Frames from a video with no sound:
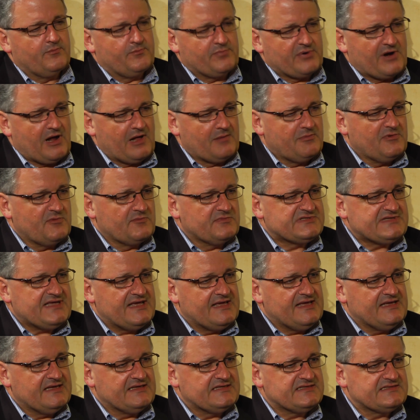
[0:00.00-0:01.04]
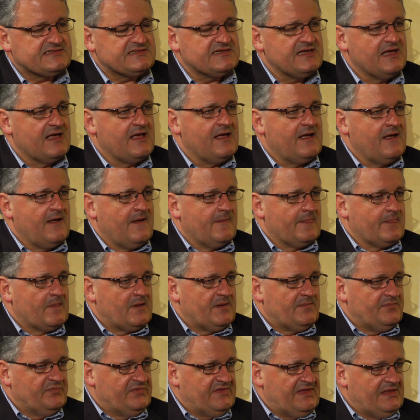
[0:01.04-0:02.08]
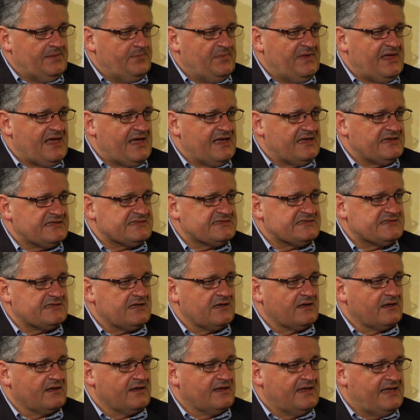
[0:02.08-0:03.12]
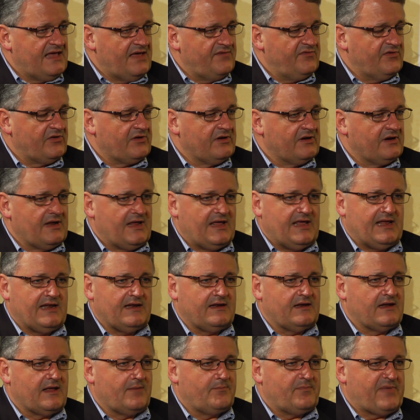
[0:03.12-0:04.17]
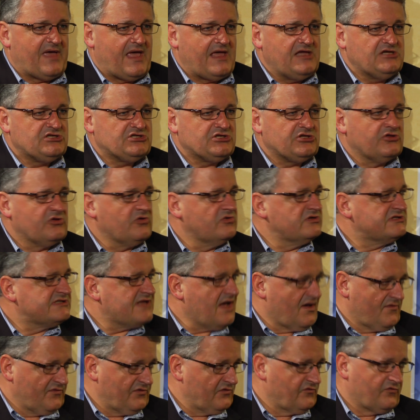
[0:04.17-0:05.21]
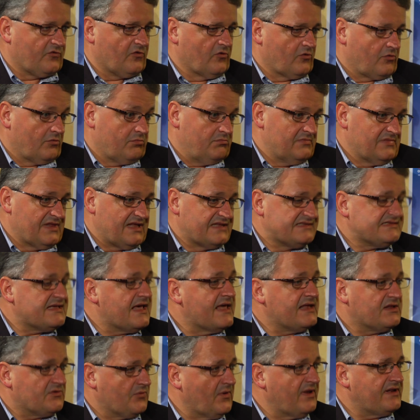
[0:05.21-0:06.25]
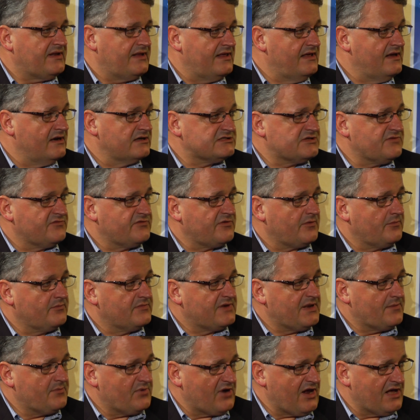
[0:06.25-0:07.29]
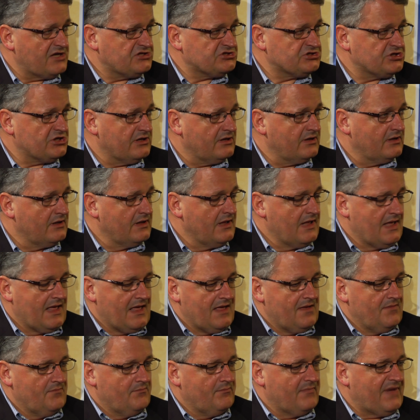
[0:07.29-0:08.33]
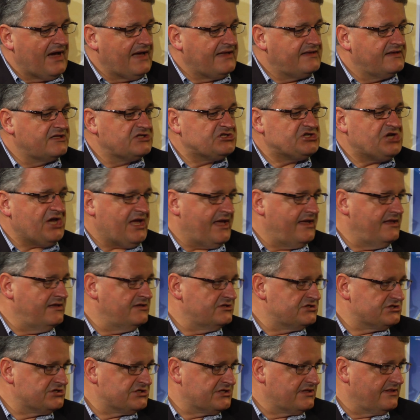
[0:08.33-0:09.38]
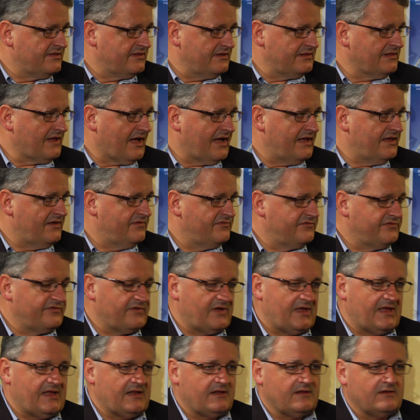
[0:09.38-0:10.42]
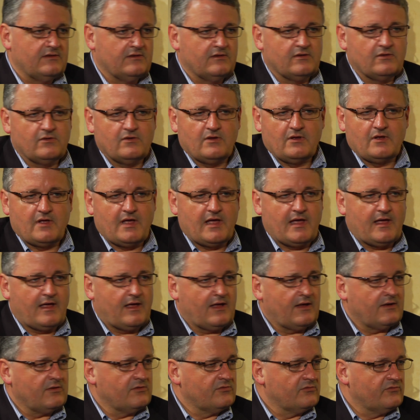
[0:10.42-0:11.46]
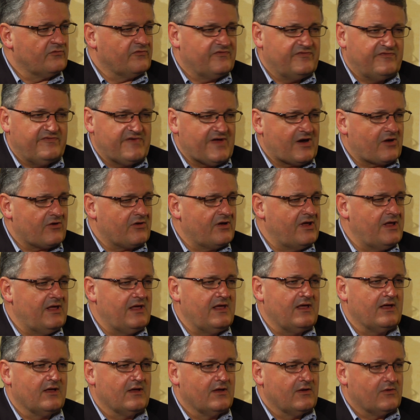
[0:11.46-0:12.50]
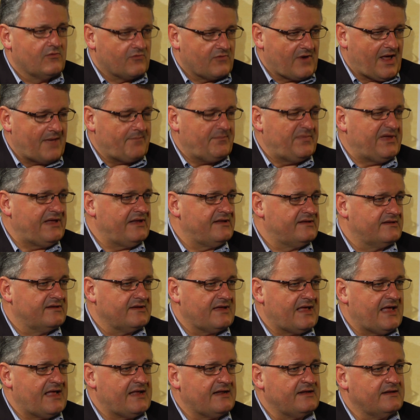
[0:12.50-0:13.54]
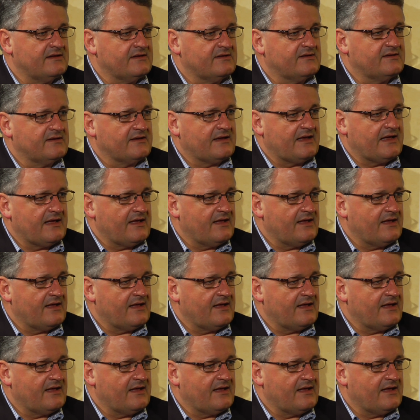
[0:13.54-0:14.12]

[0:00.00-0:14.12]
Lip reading: problems is DBS given in a patient who suffered for, let's say, 20 years from depression might change the life in a very rapid and